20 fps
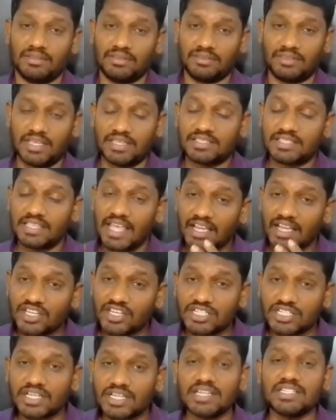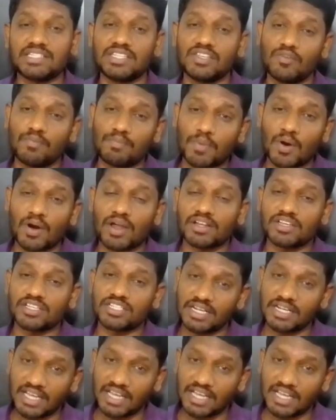This extensive production